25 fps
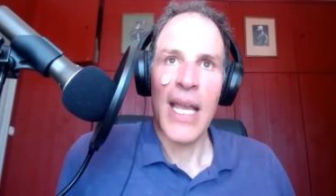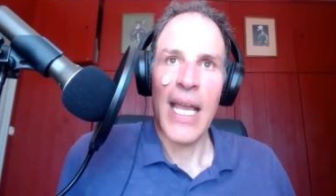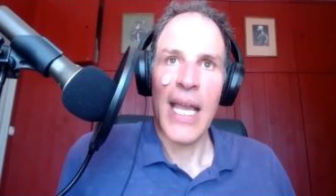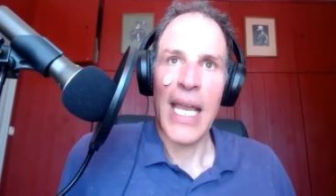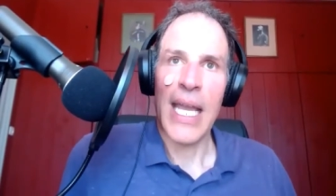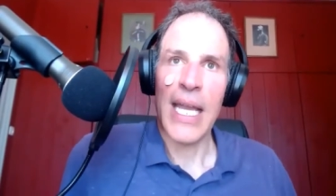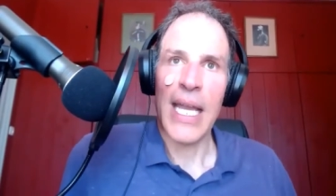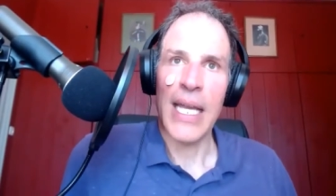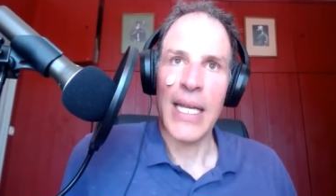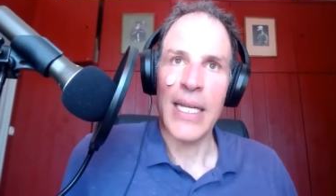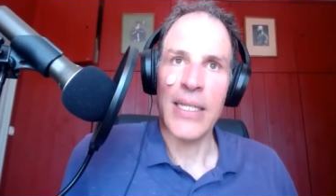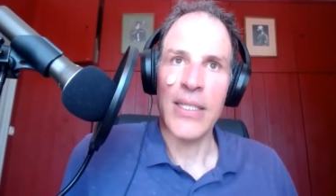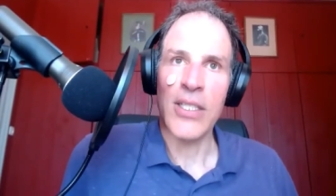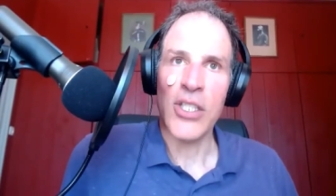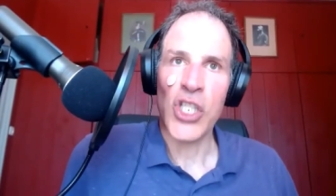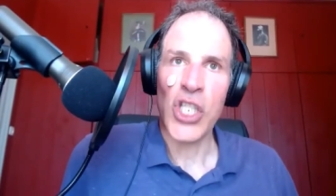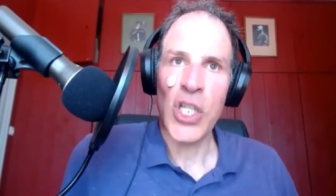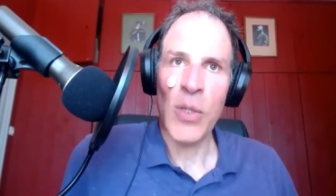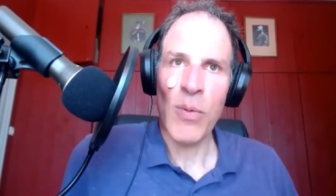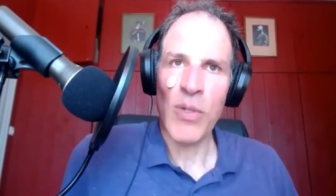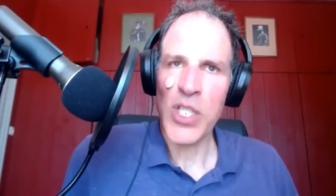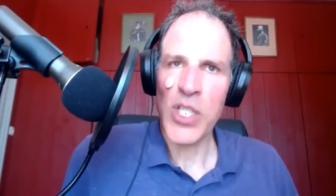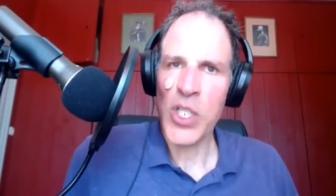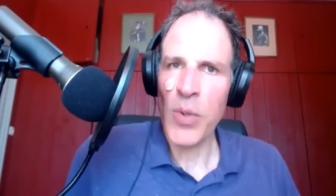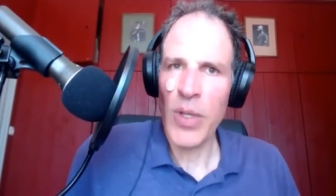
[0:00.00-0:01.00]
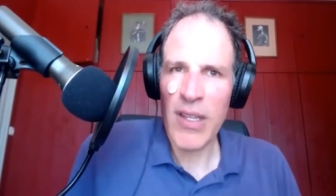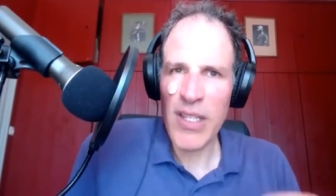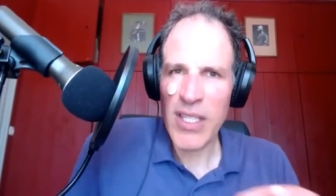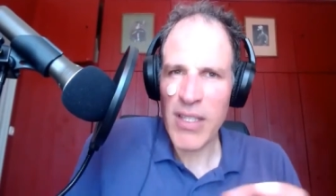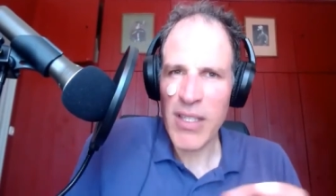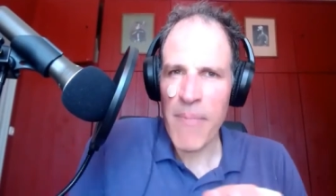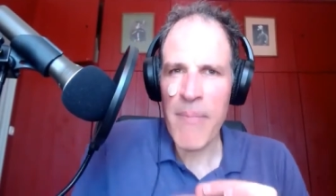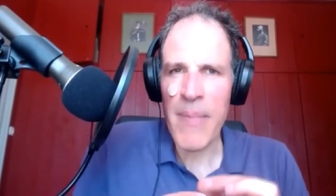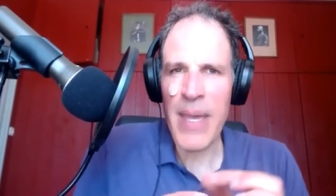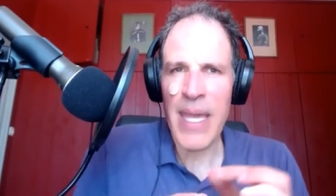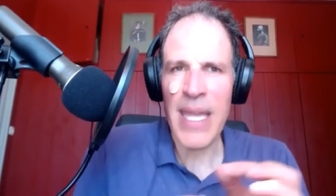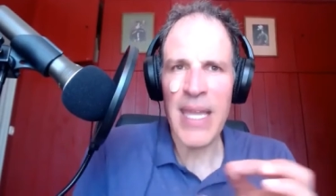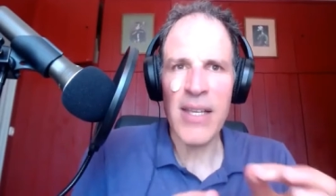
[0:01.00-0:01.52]
and she was doing this
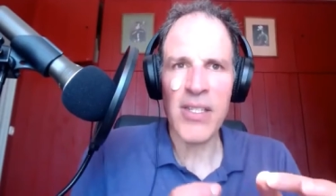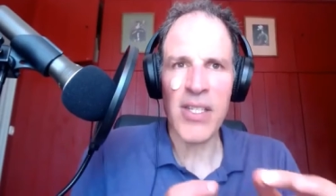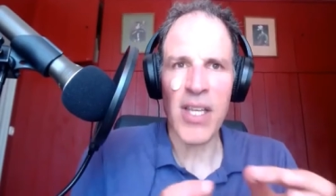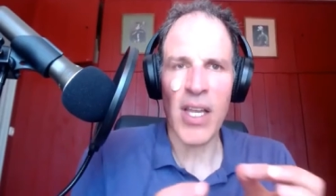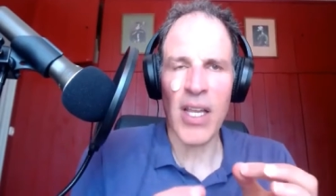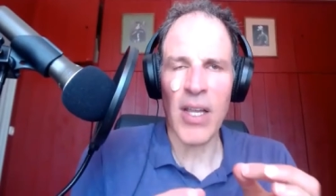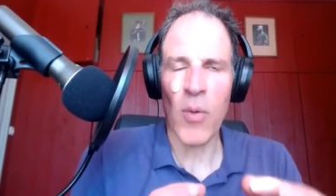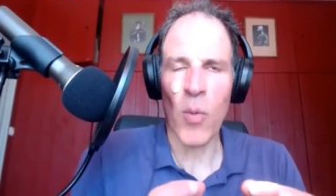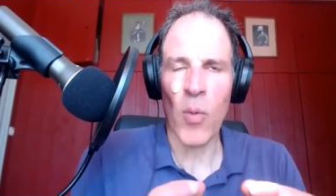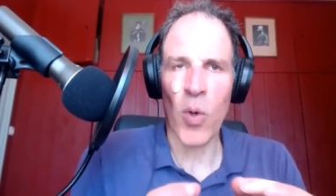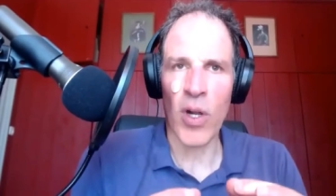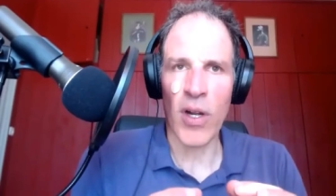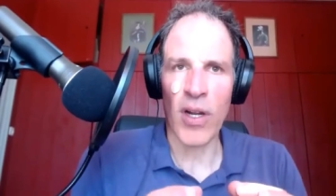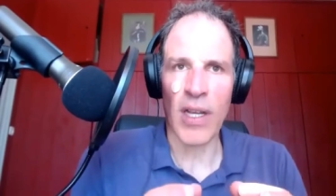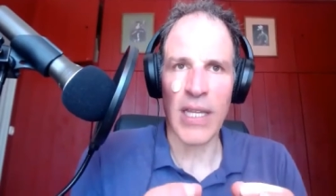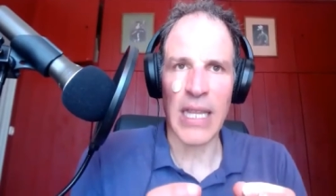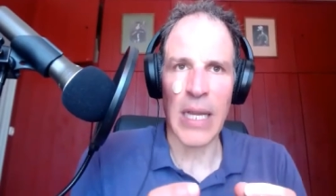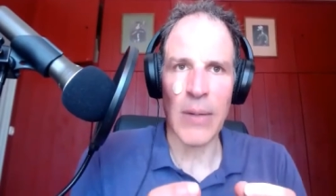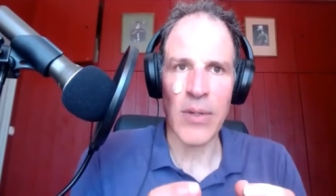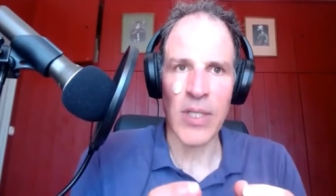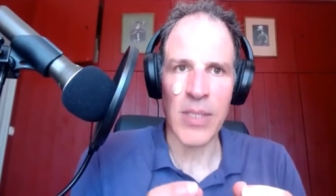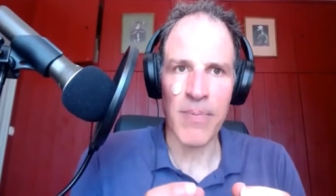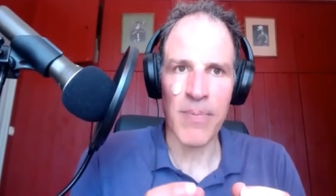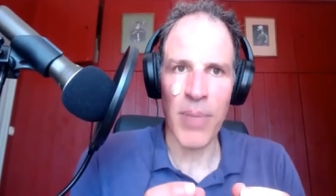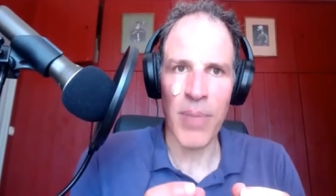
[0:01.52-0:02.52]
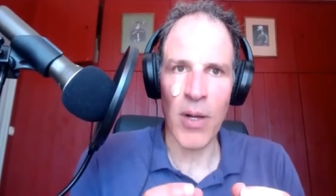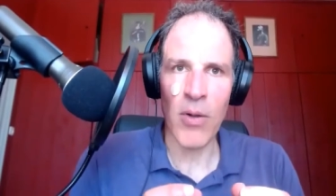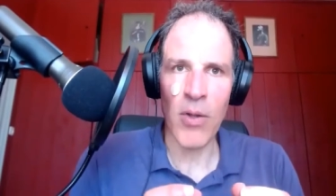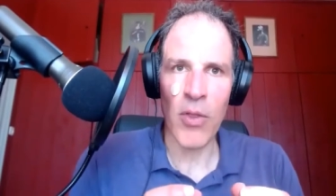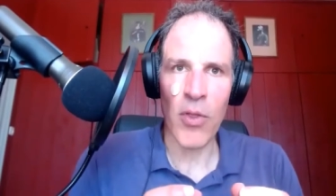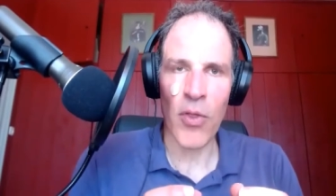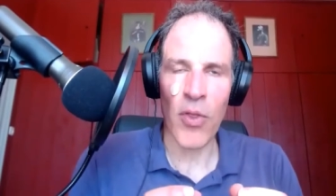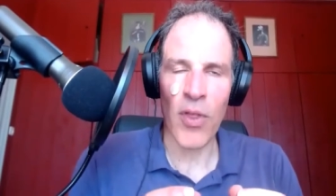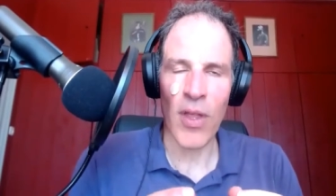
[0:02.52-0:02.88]
amazing work that was both